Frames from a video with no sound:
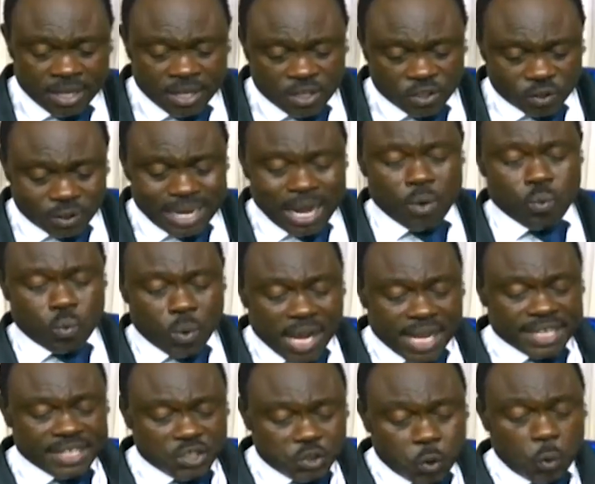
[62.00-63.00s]
to now
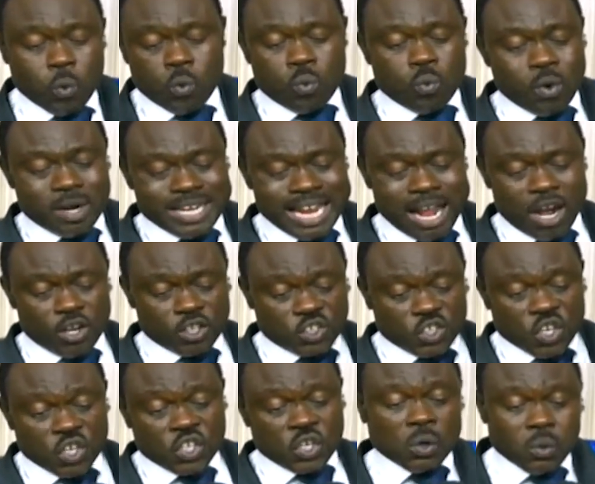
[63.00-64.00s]
quickly do what they ought
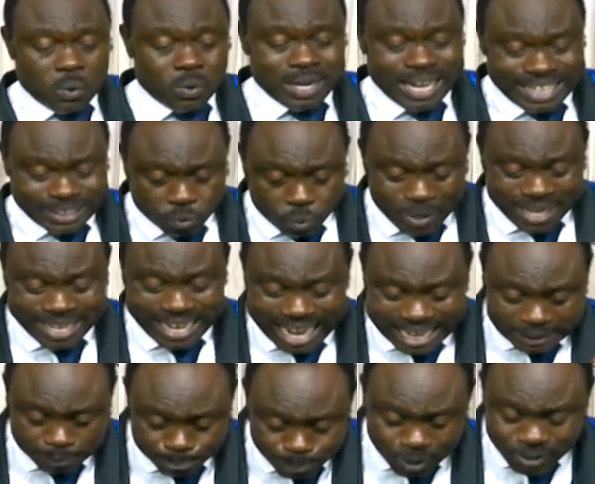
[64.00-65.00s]
to do as quick as
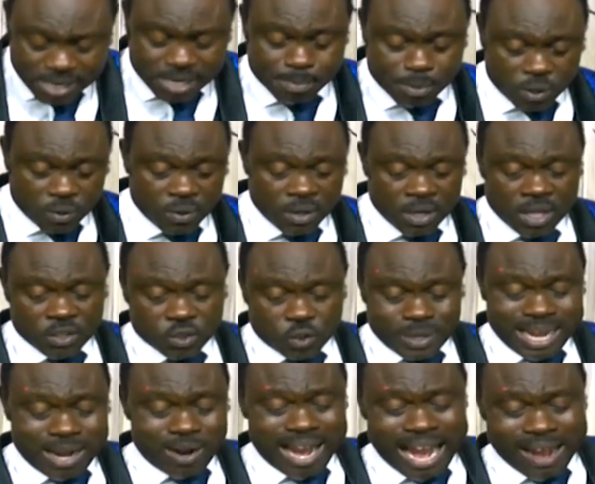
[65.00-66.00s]
possible to
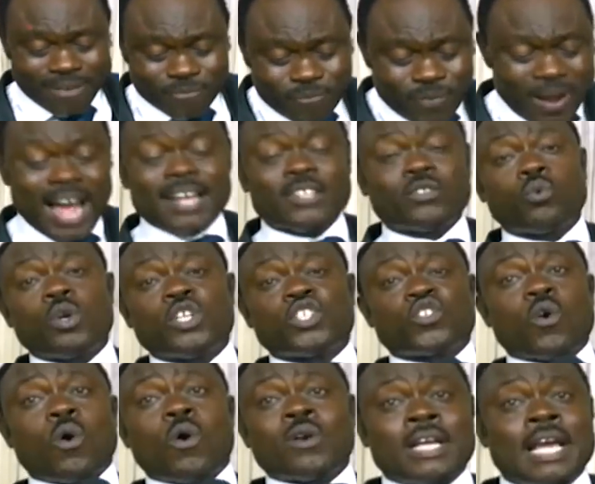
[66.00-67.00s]
now avert what is
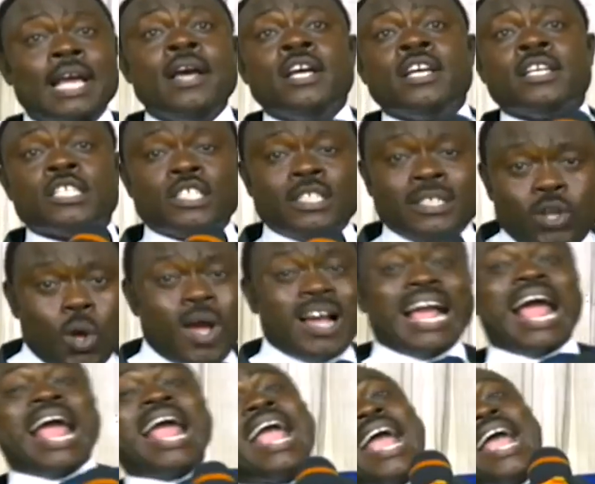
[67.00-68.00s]
called a long
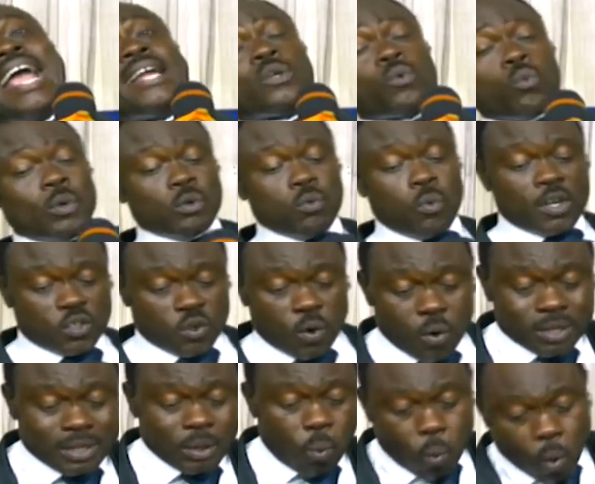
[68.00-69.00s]
ahead with what's
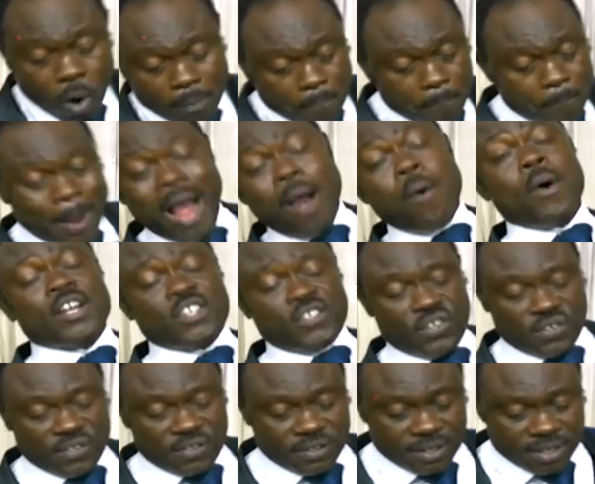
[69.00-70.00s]
called the word
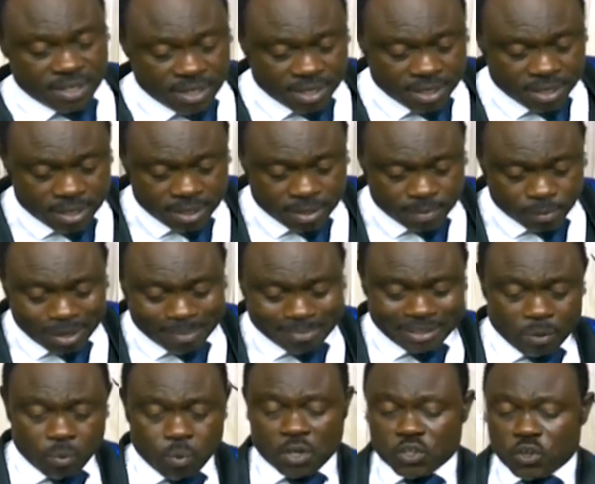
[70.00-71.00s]
powers. Come see
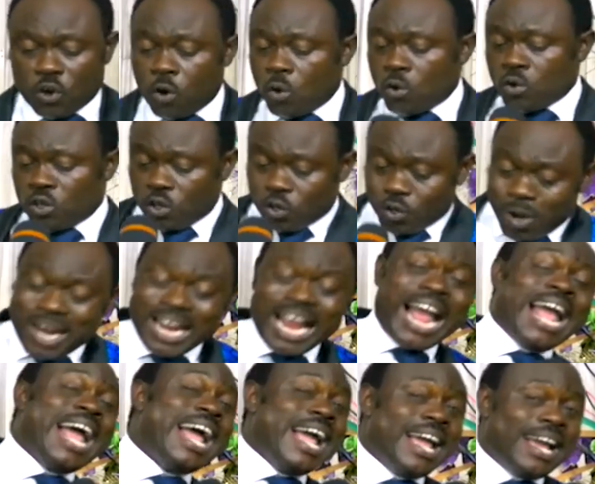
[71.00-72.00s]
what's called
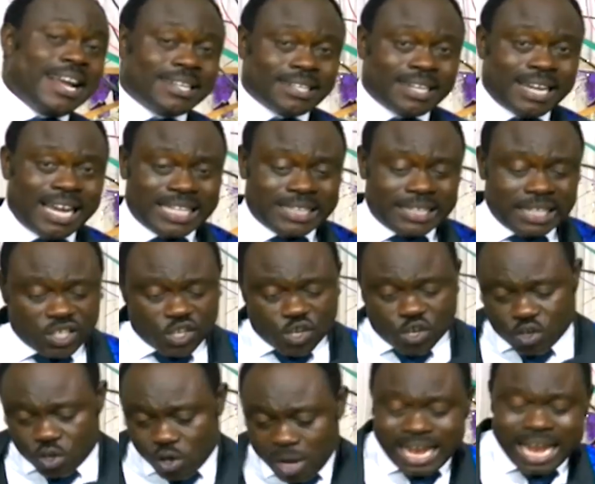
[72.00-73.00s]
loggerhead. And this
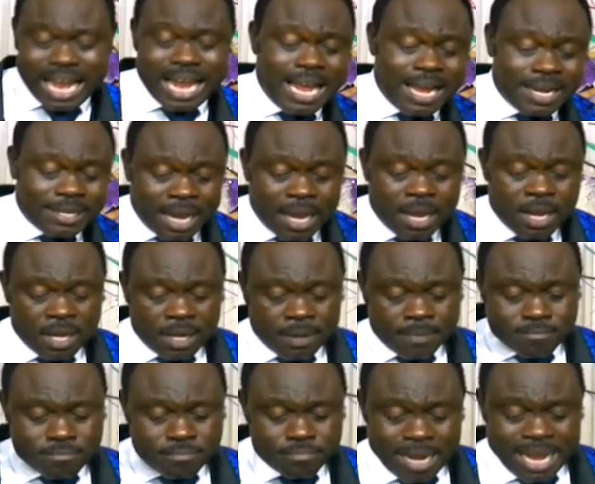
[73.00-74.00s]
loggerhead
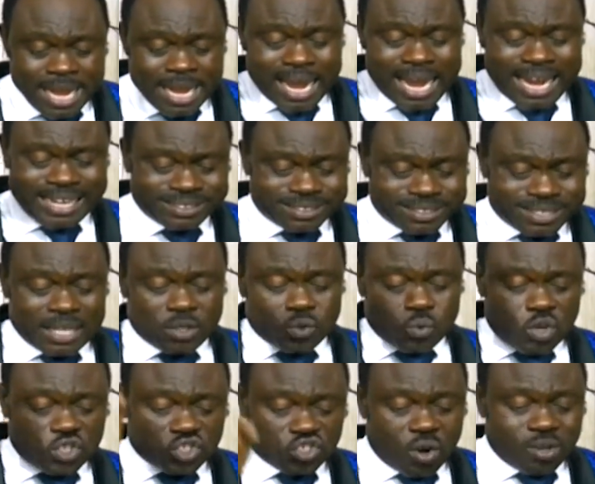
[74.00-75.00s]
may attract what
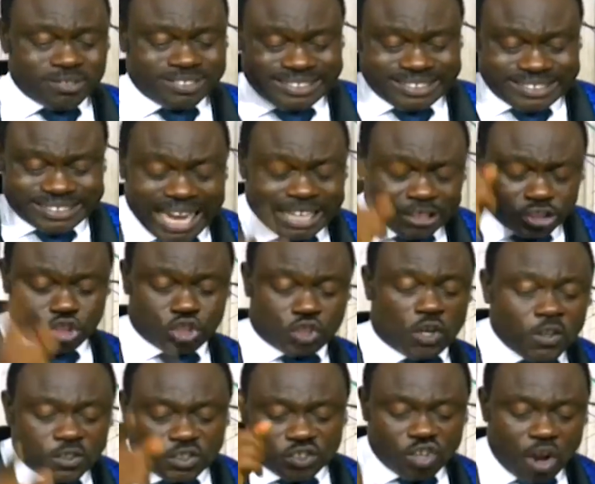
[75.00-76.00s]
is called
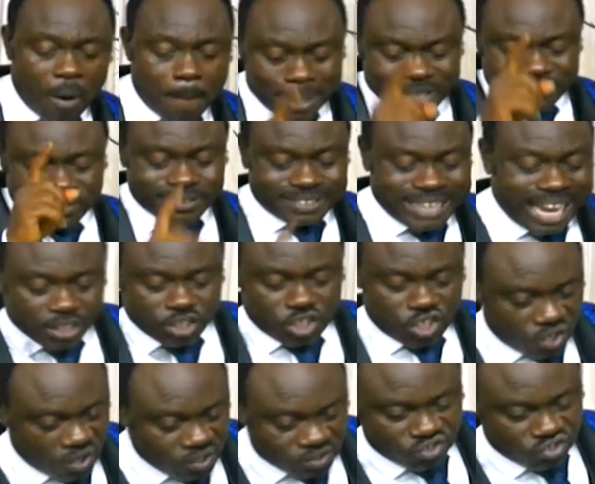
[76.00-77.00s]
sanctions upon
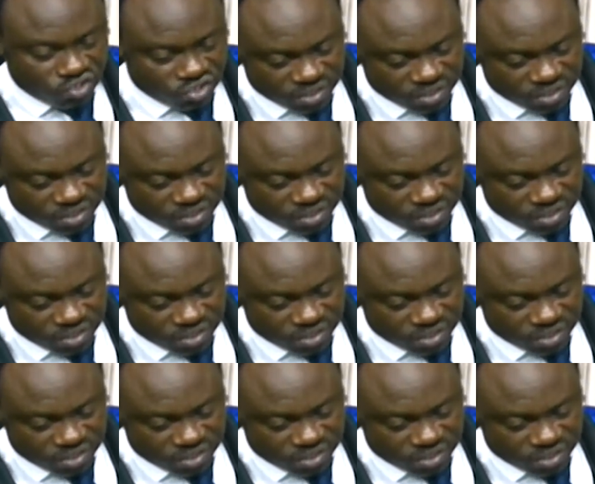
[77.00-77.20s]
sanctions.